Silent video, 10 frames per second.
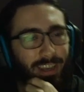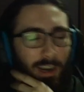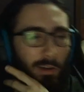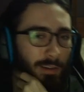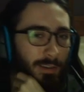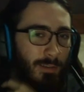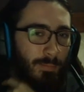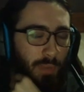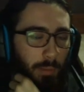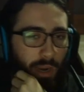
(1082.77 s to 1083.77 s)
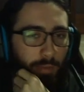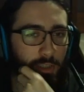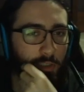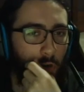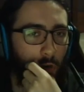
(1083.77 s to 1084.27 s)
you know, I mean, having a
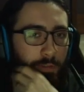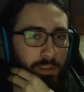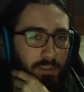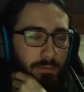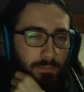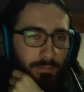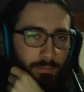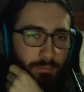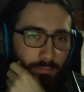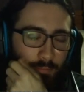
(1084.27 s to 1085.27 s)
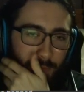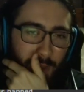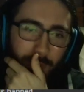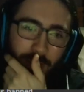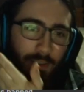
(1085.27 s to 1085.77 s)
Scarf is...
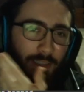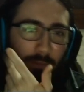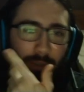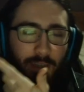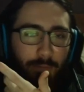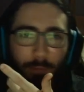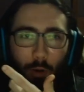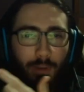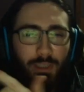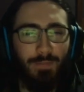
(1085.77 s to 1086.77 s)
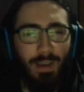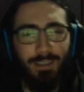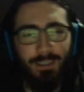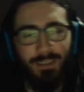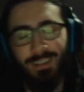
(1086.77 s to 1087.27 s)
I mean, at least it means I'm always
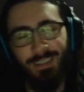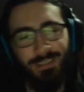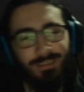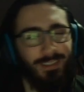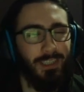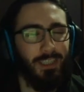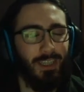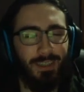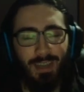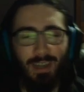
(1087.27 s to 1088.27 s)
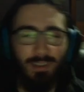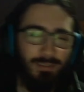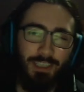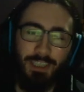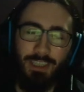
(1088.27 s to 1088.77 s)
faster than
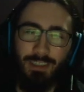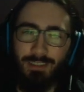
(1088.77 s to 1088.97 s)
Galgi.